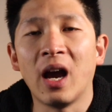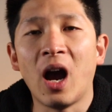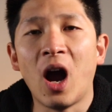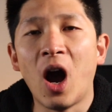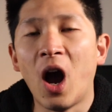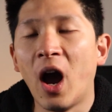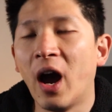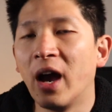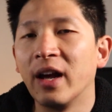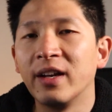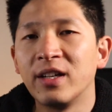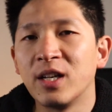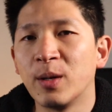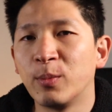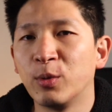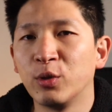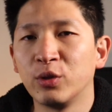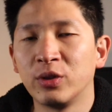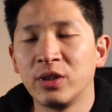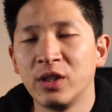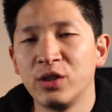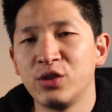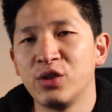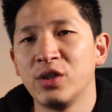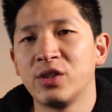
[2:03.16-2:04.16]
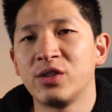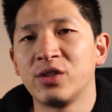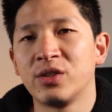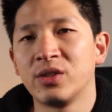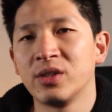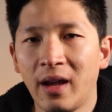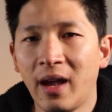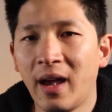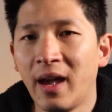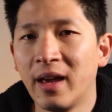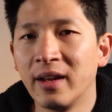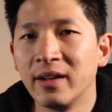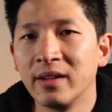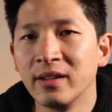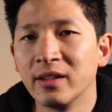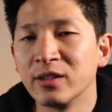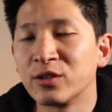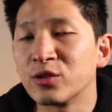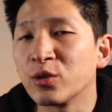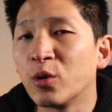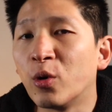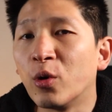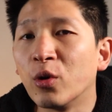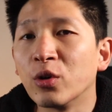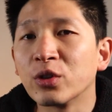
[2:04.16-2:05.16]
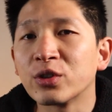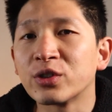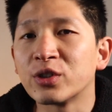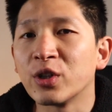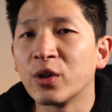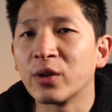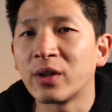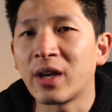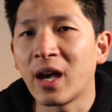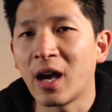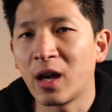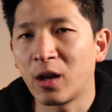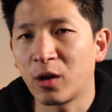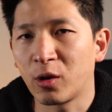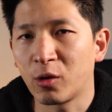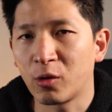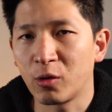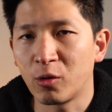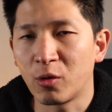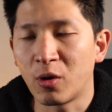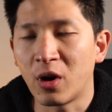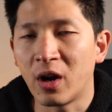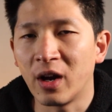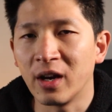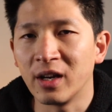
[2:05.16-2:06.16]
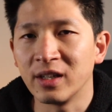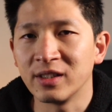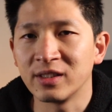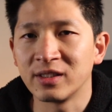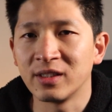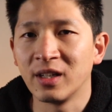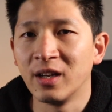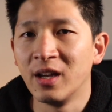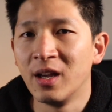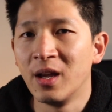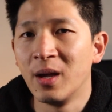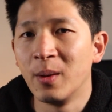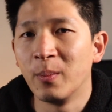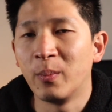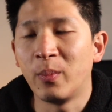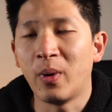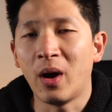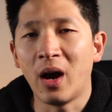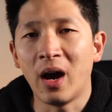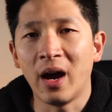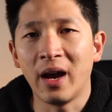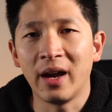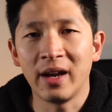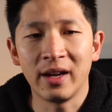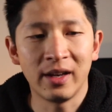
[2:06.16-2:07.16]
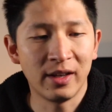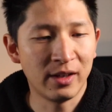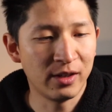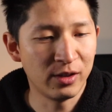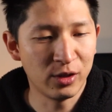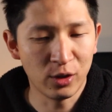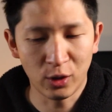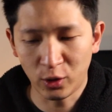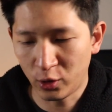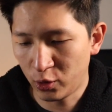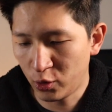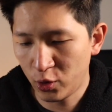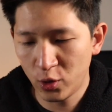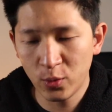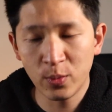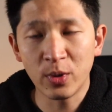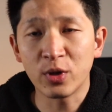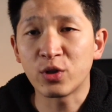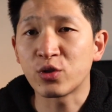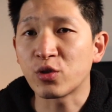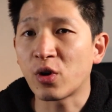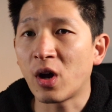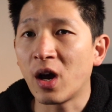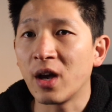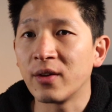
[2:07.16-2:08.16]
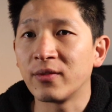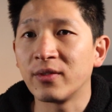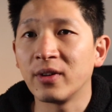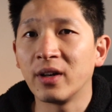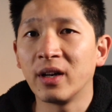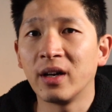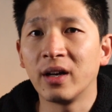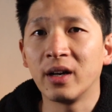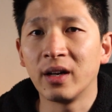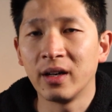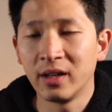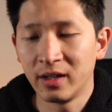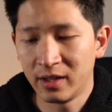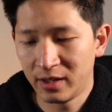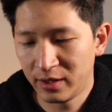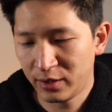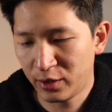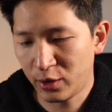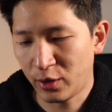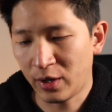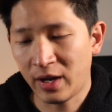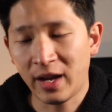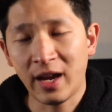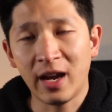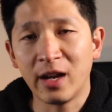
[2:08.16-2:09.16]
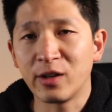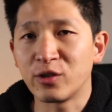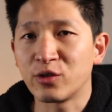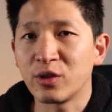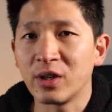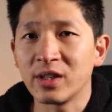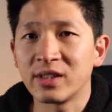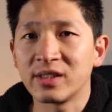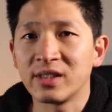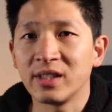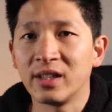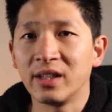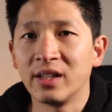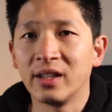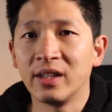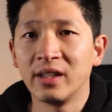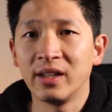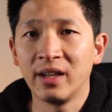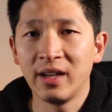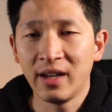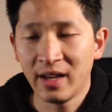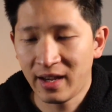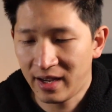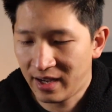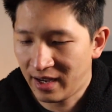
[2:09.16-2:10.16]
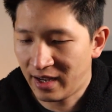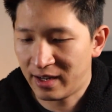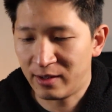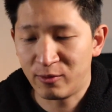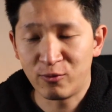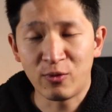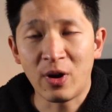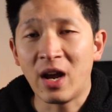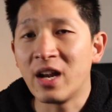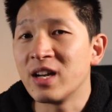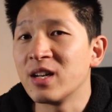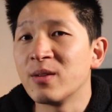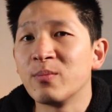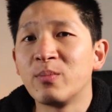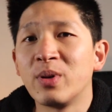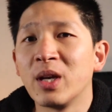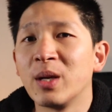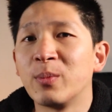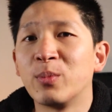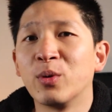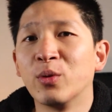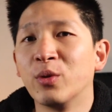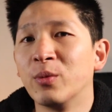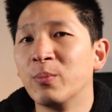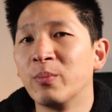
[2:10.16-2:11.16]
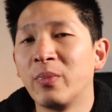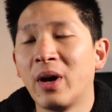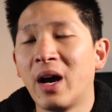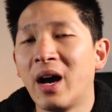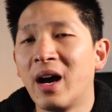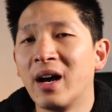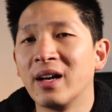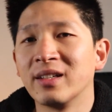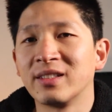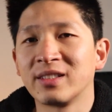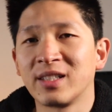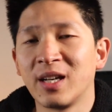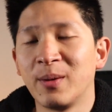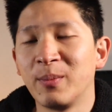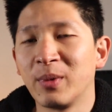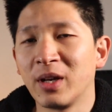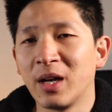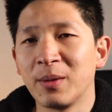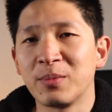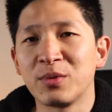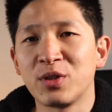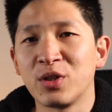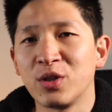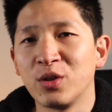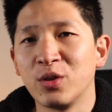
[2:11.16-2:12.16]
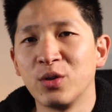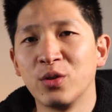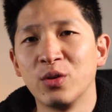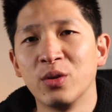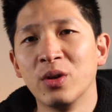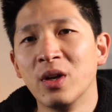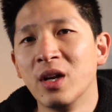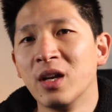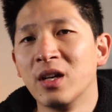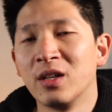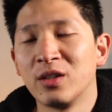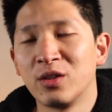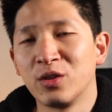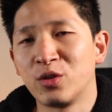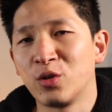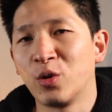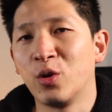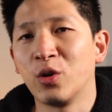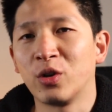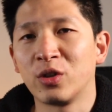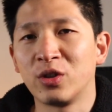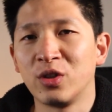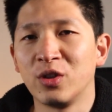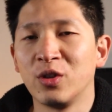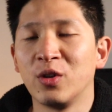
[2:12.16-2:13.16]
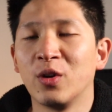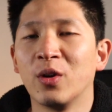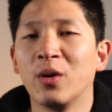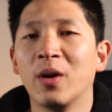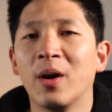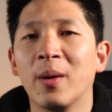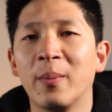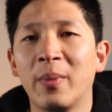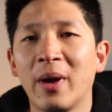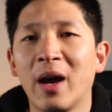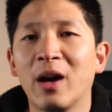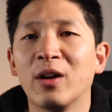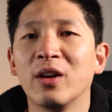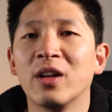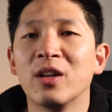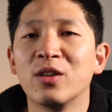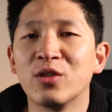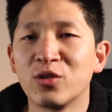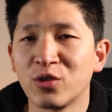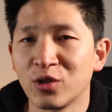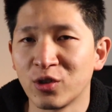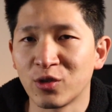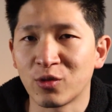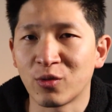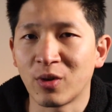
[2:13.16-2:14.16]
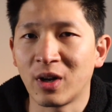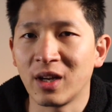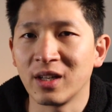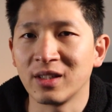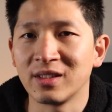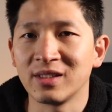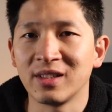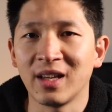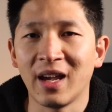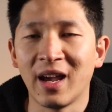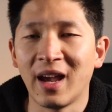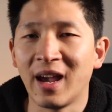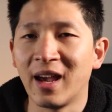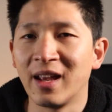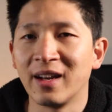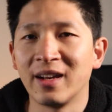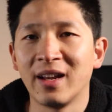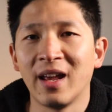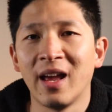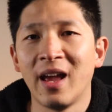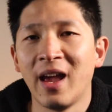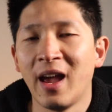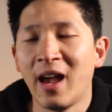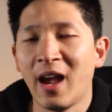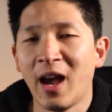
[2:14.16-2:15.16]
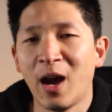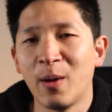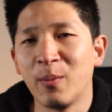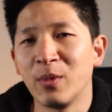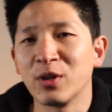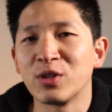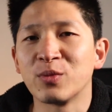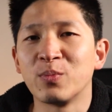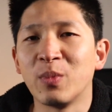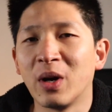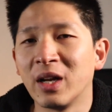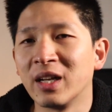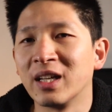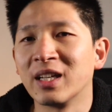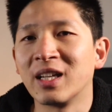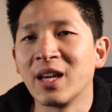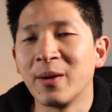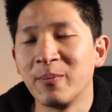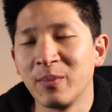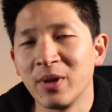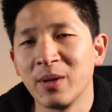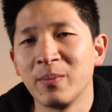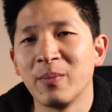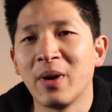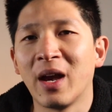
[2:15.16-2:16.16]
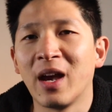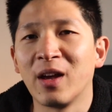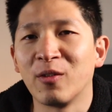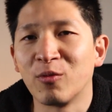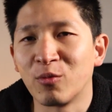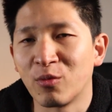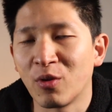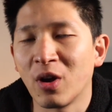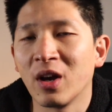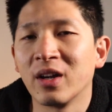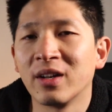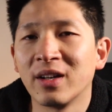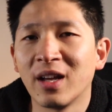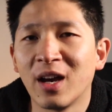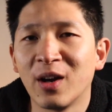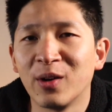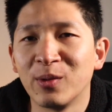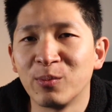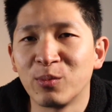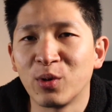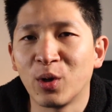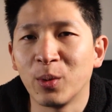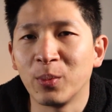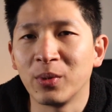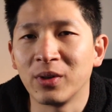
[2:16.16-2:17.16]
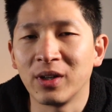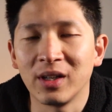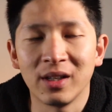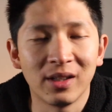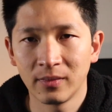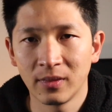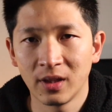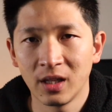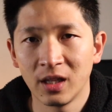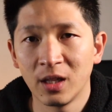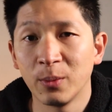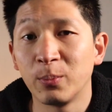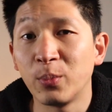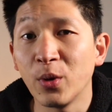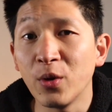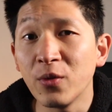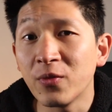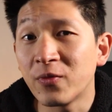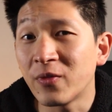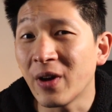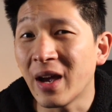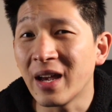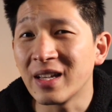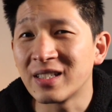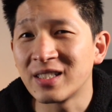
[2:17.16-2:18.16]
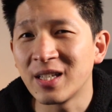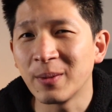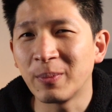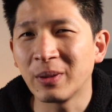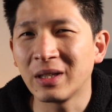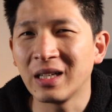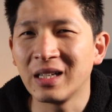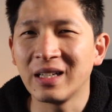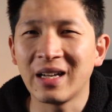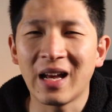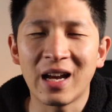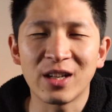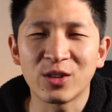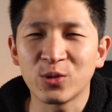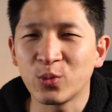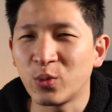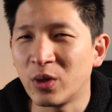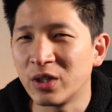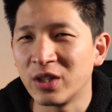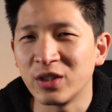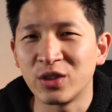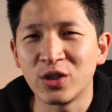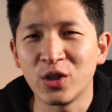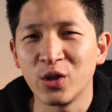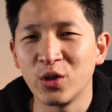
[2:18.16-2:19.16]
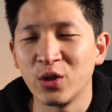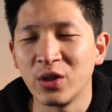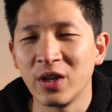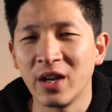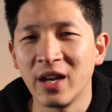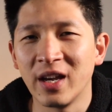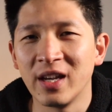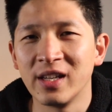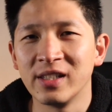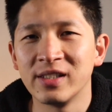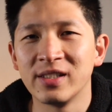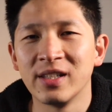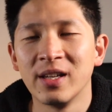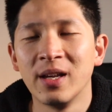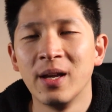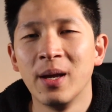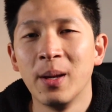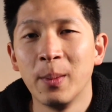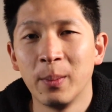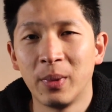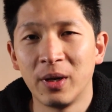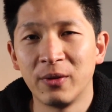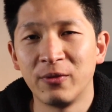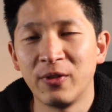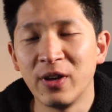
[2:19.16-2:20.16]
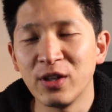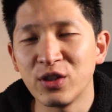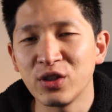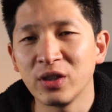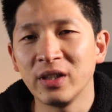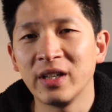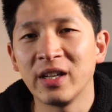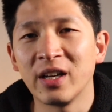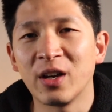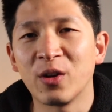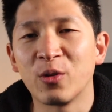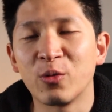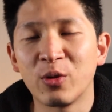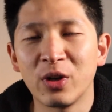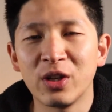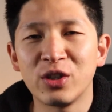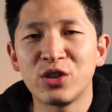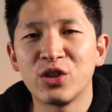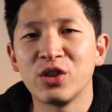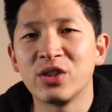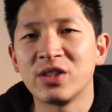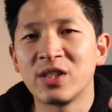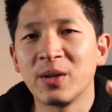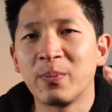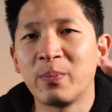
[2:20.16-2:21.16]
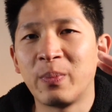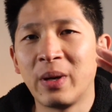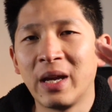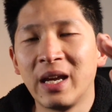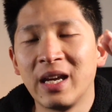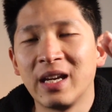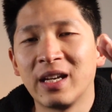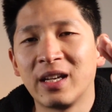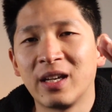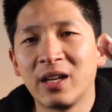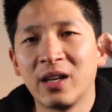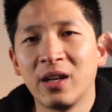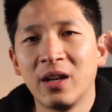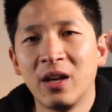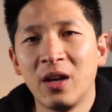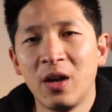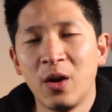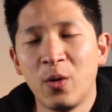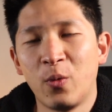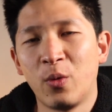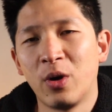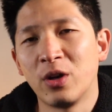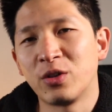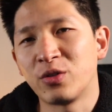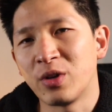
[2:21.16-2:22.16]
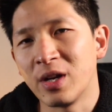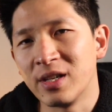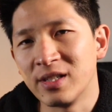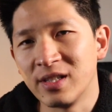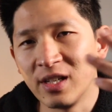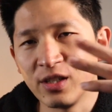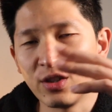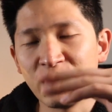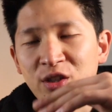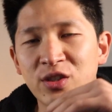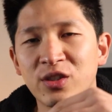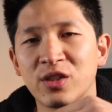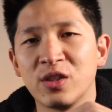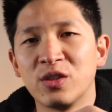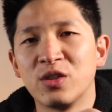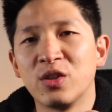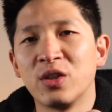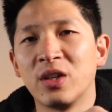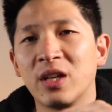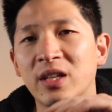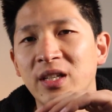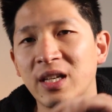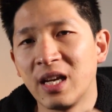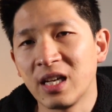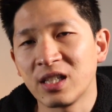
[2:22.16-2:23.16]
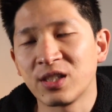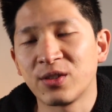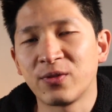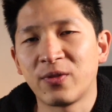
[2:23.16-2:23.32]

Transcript: high double digits. And it's also categorized by your Uber driver, your hairdresser, and random people in bars coming up to you to talk to you about interest rates and how much money can be made right now in property. The boom phase typically lasts 1 to 2 years, but eventually it reaches a peak where it transitions into the next